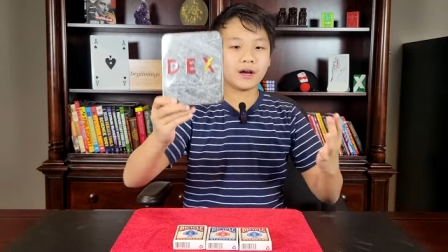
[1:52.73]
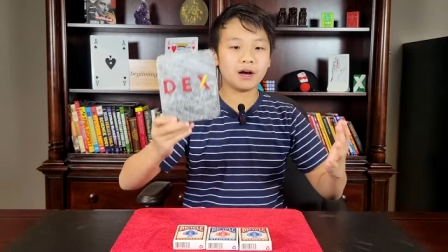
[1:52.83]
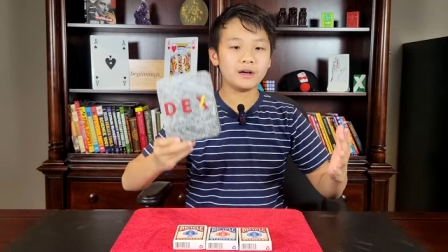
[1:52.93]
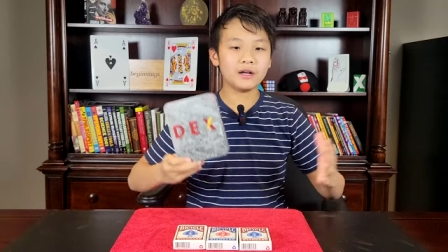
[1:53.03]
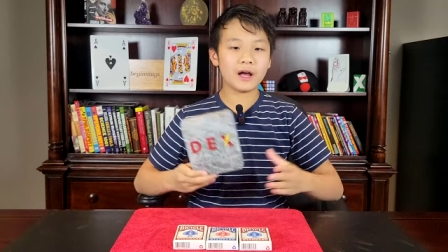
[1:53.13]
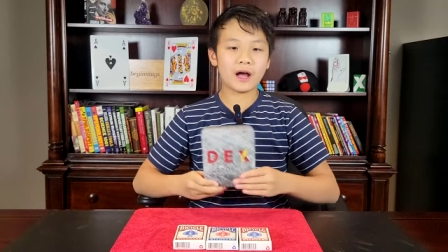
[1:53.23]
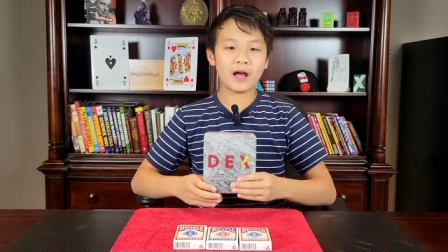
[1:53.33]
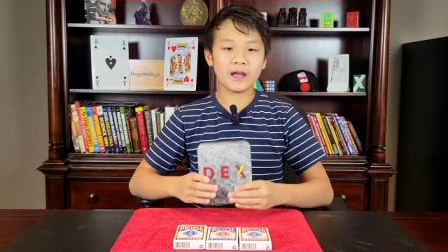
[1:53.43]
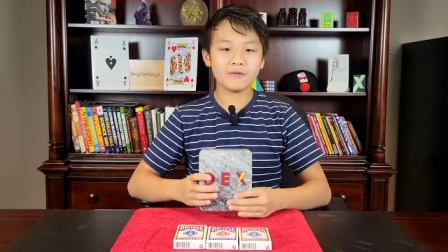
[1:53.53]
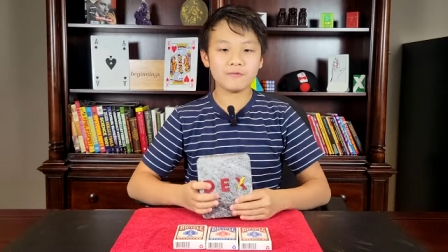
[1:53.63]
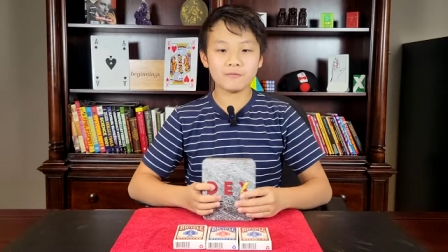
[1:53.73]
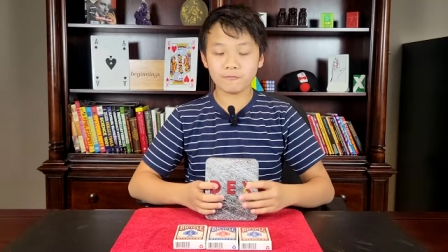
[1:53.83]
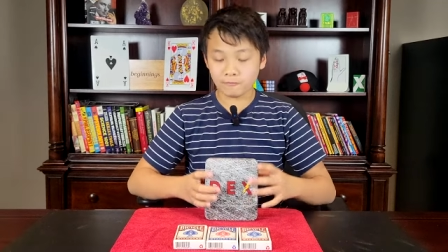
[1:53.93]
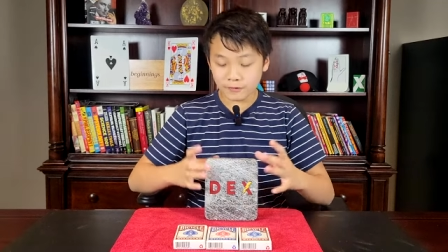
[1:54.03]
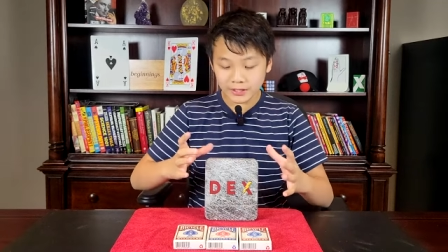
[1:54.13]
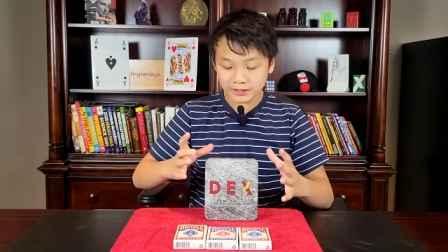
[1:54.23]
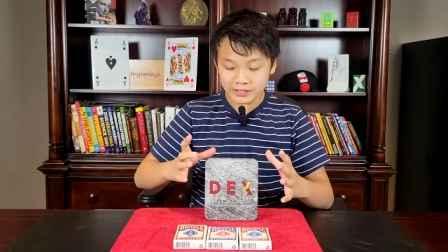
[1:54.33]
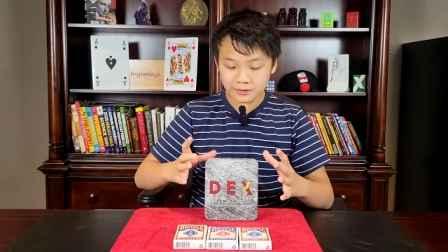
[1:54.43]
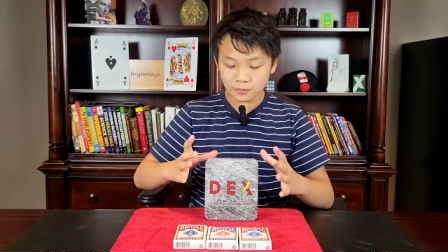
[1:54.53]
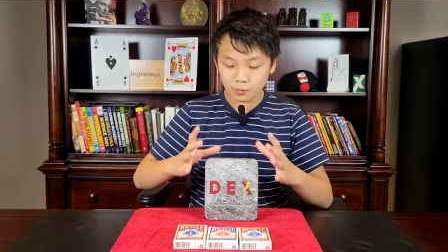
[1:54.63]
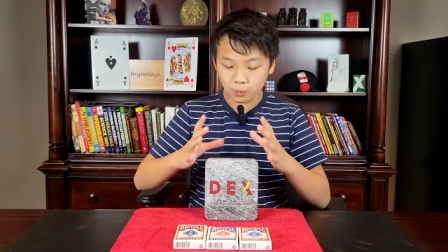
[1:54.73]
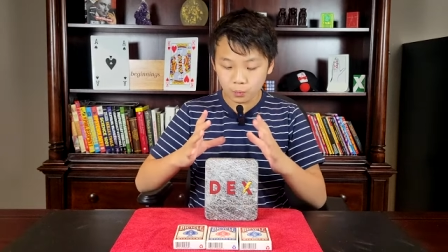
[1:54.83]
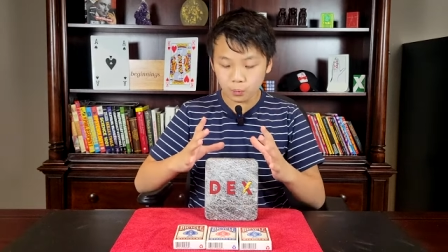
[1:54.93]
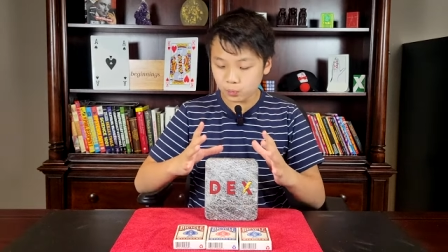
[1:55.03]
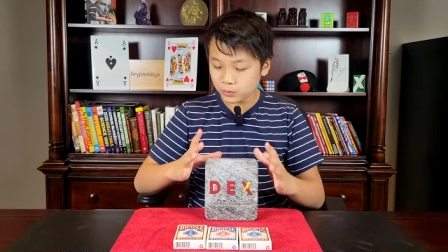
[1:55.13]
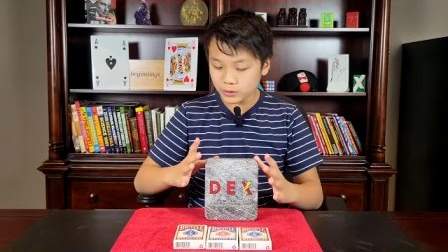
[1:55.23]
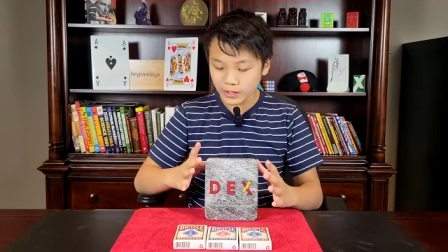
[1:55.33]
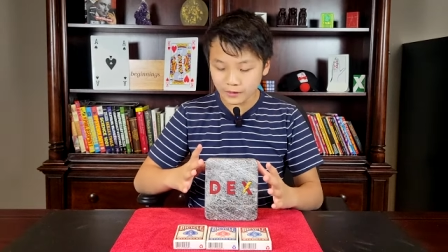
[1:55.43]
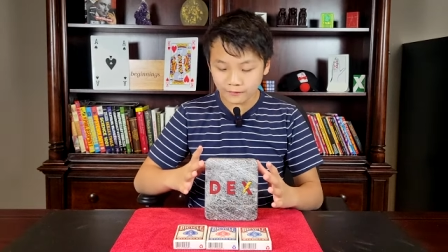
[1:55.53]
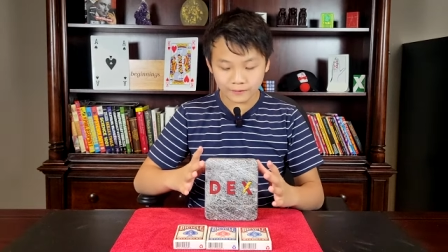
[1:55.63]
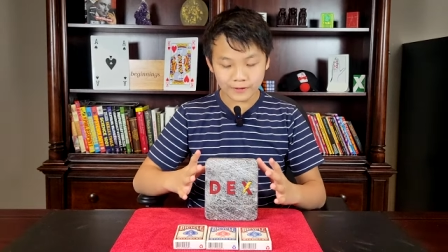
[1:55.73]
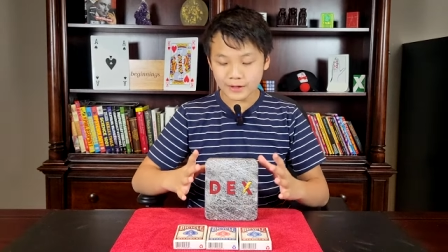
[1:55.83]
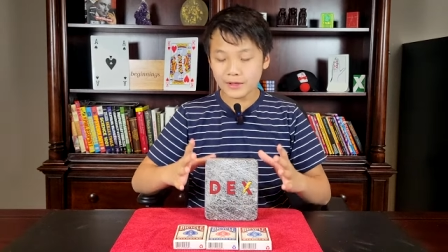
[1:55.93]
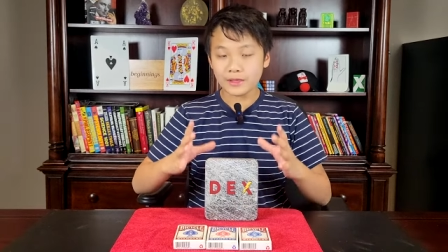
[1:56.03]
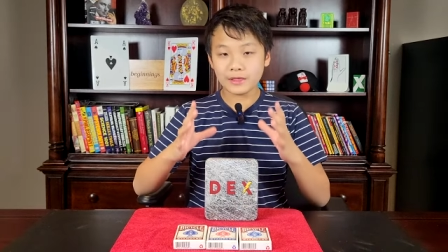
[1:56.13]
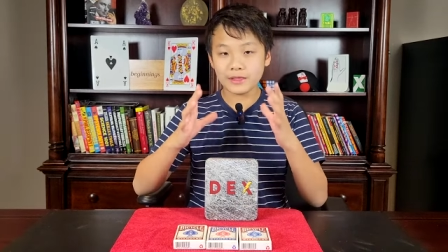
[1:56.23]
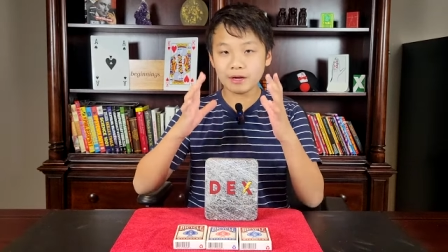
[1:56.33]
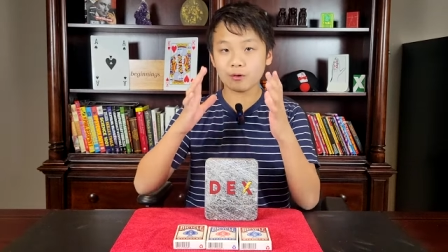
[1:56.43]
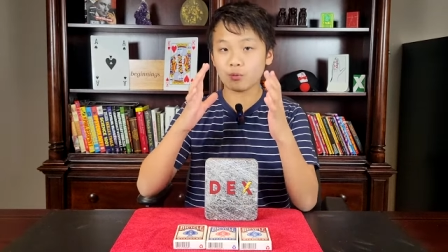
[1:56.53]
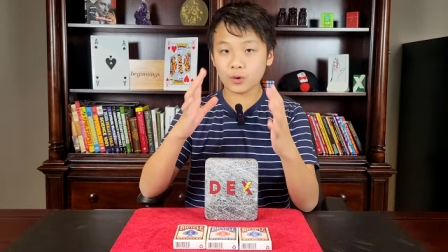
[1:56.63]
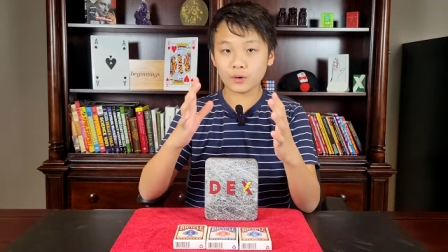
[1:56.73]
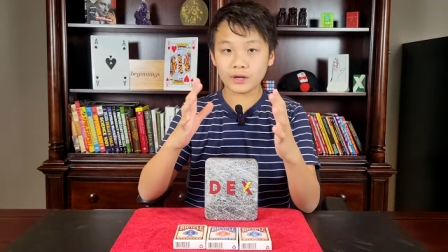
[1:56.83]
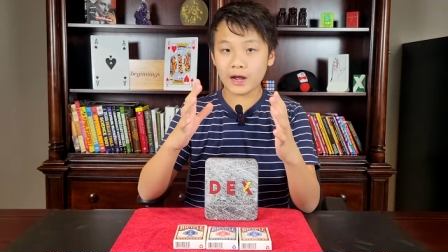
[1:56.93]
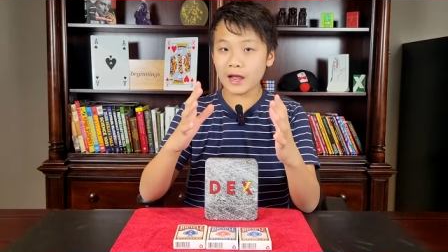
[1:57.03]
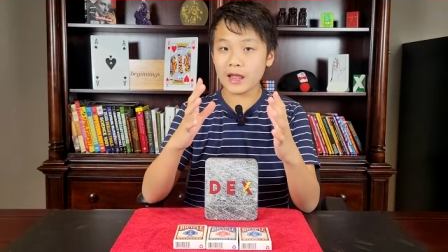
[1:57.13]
Uh, I really love their work.